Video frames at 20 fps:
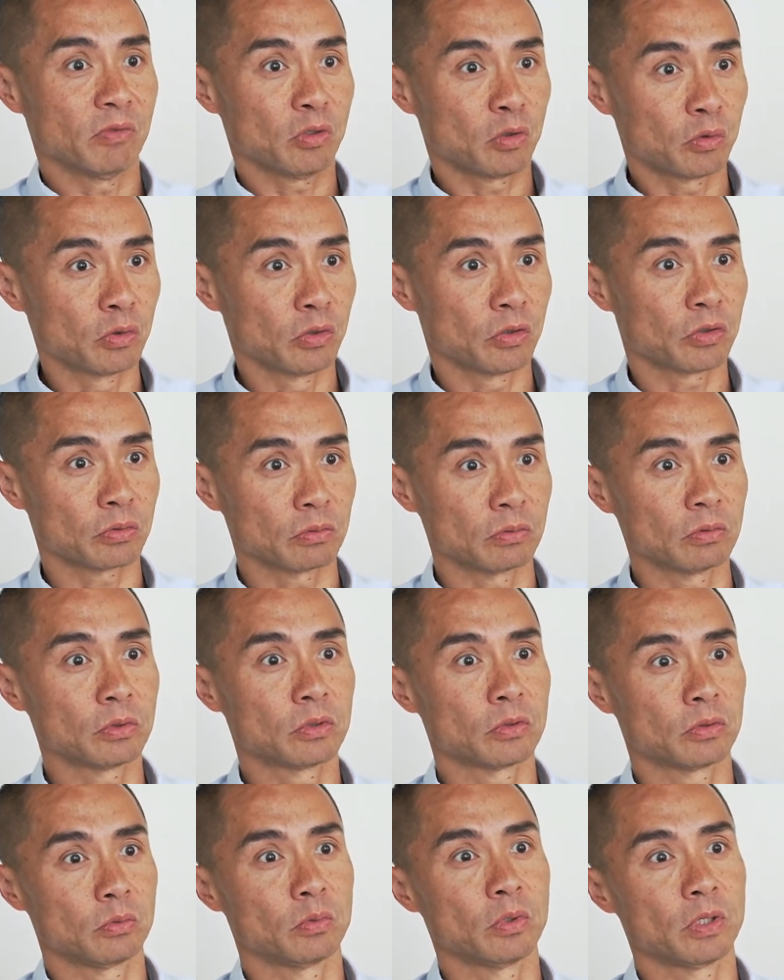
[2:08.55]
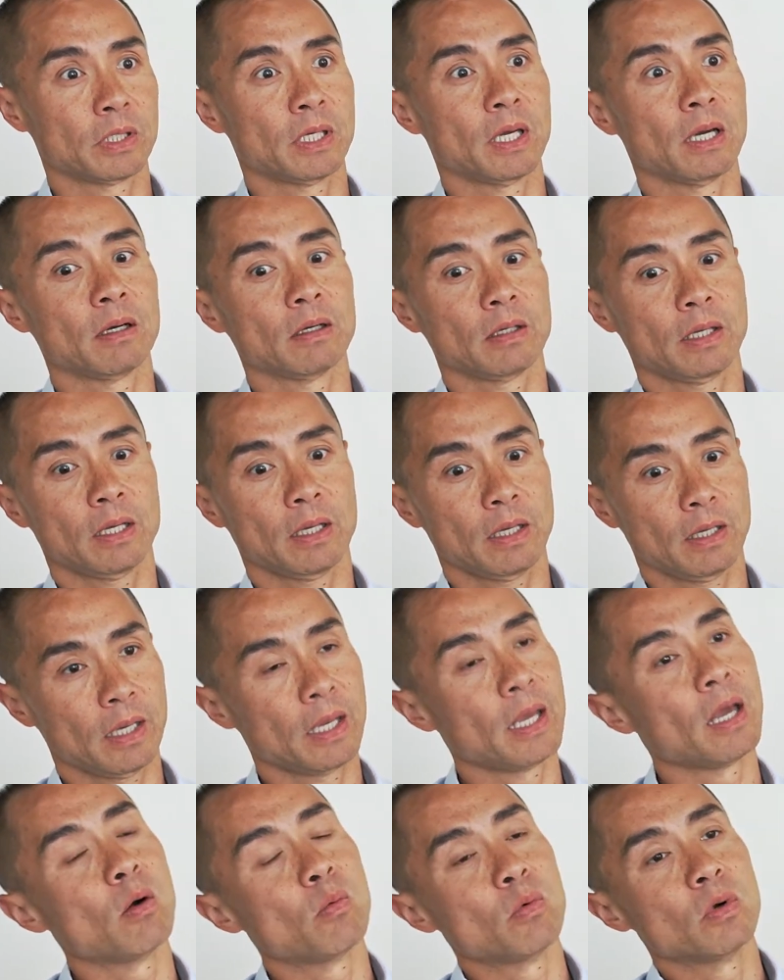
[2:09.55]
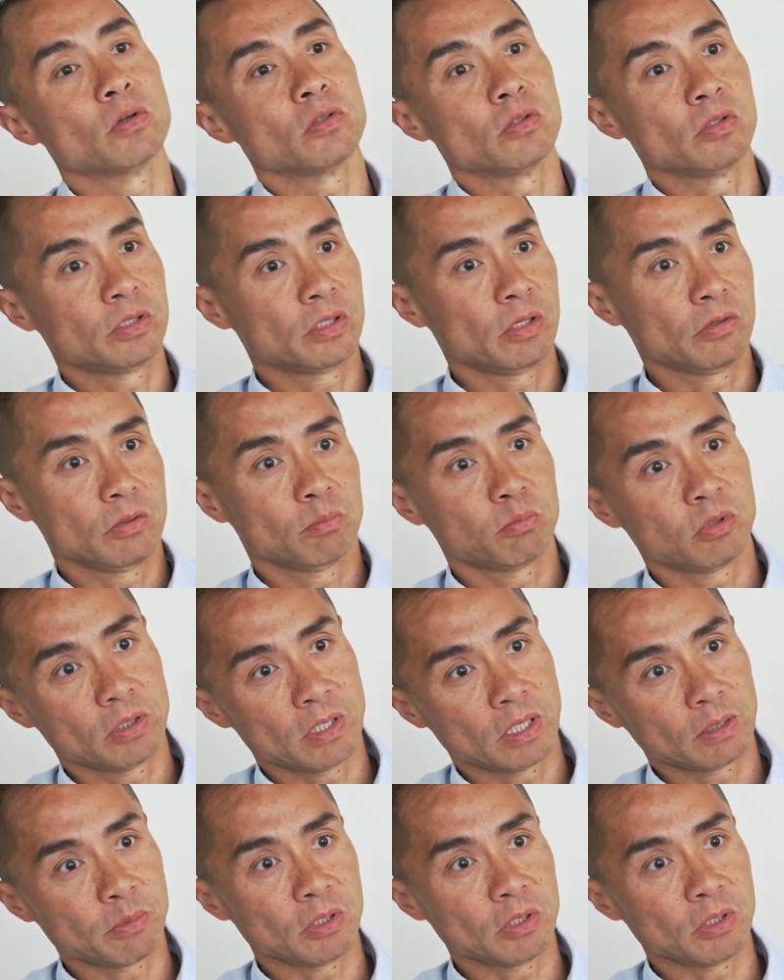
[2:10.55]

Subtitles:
crucial to work out how well you sell your product,